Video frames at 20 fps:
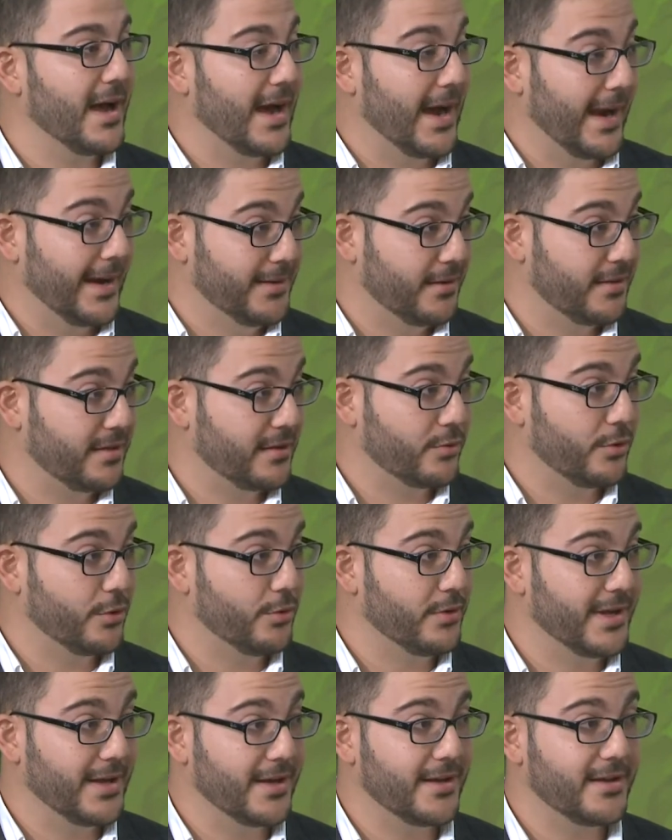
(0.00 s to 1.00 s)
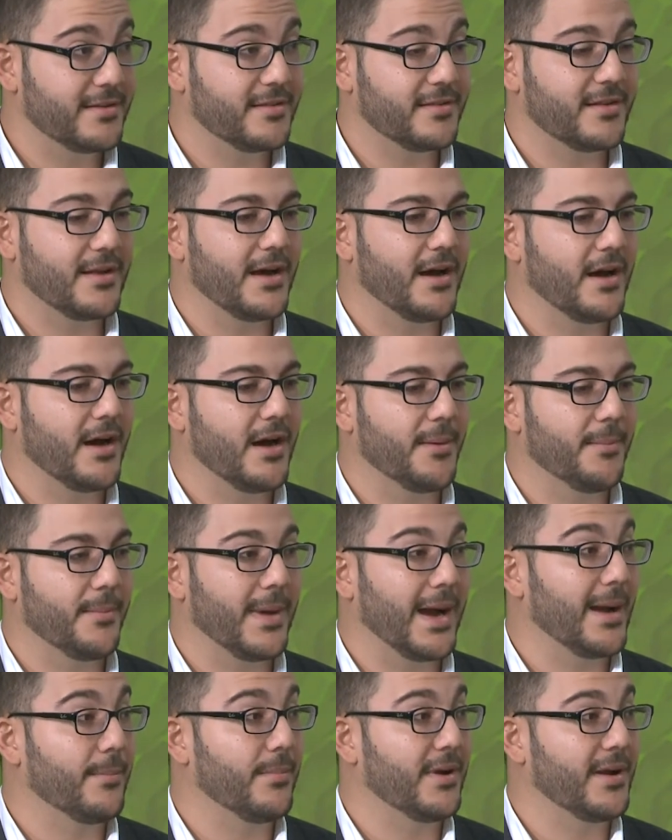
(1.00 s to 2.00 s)
I disagree with that.
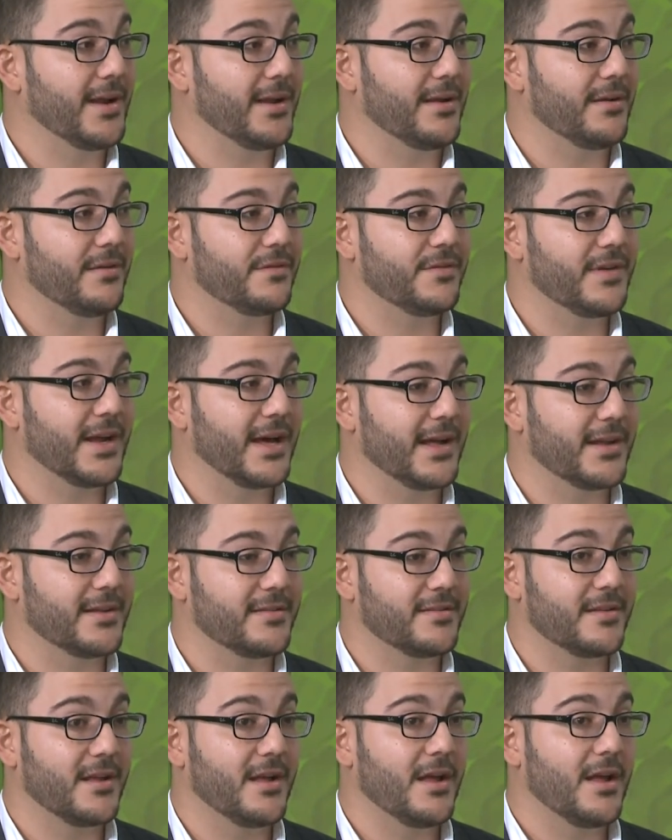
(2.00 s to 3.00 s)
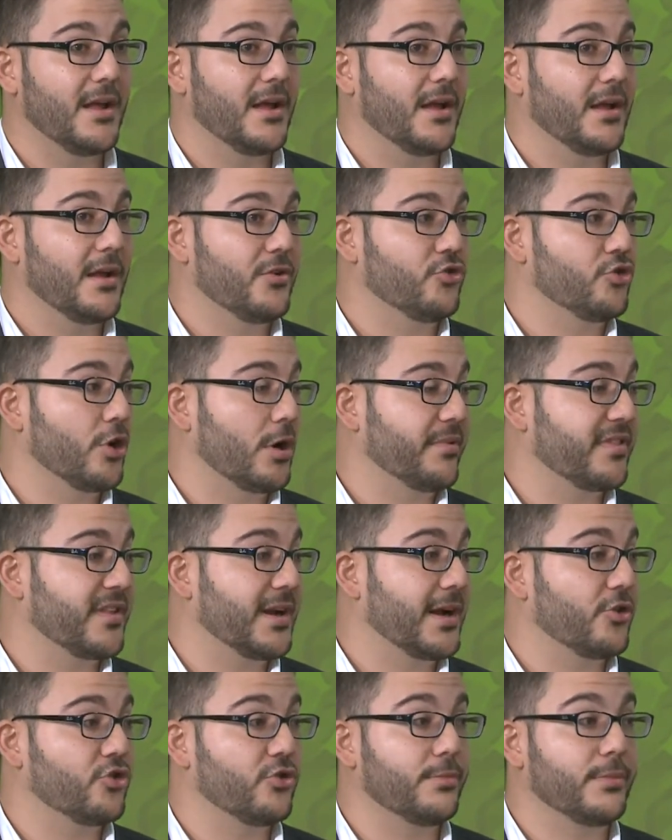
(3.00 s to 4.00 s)
I believe that jobs
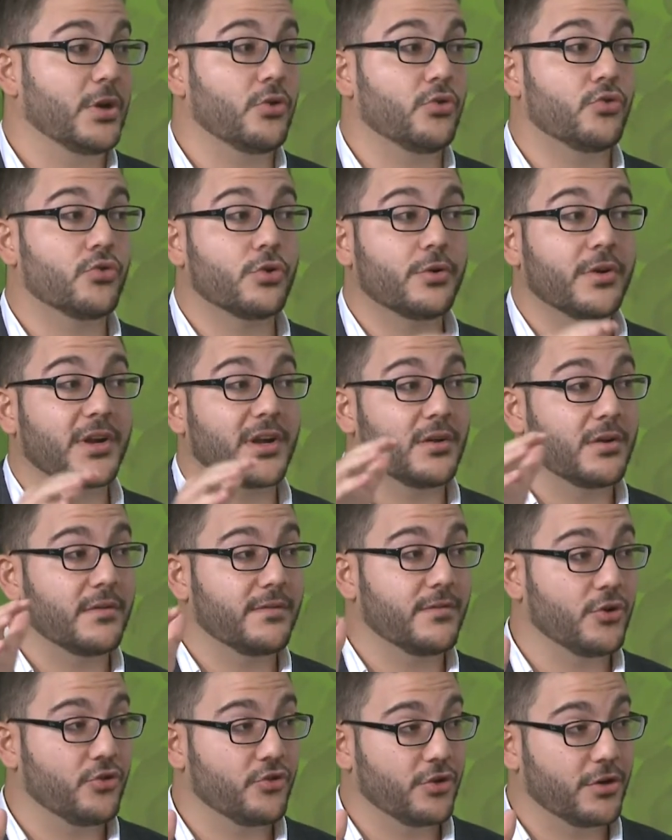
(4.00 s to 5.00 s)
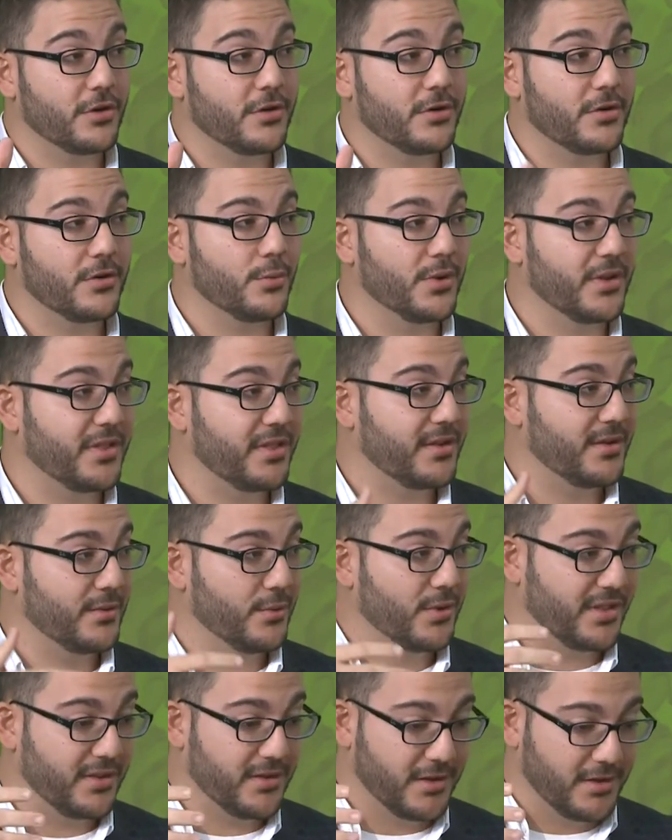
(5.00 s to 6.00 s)
will actually be growing in the future
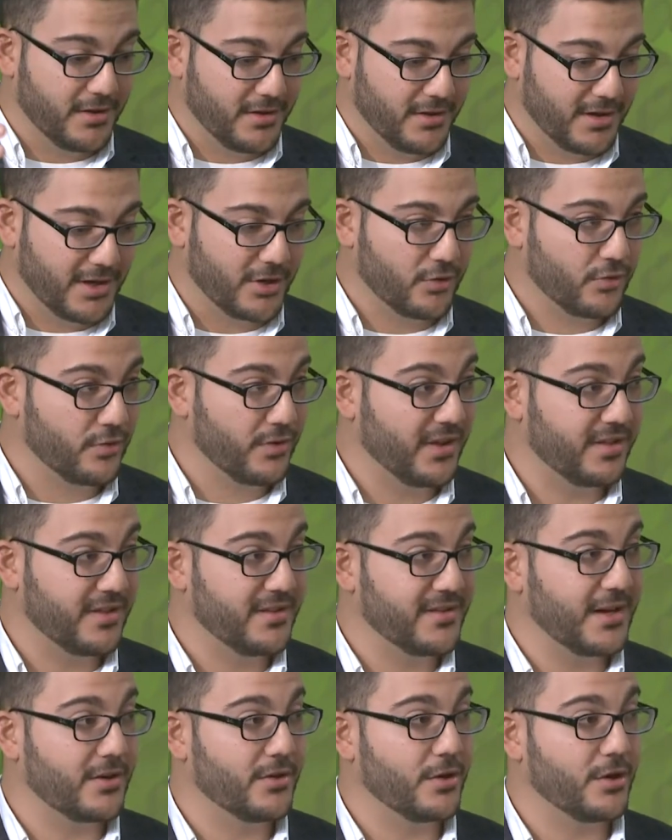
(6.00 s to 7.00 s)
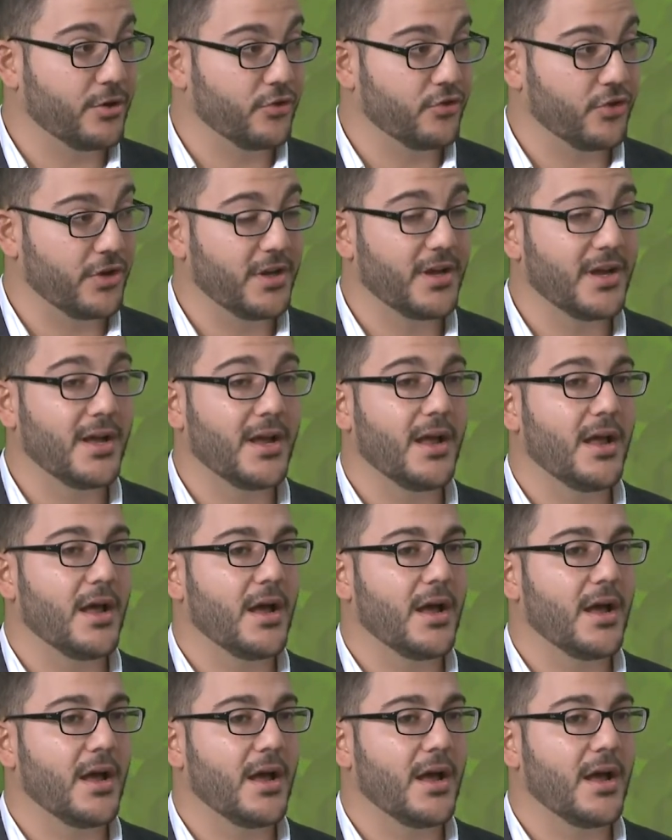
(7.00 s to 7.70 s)
with the increase in technology.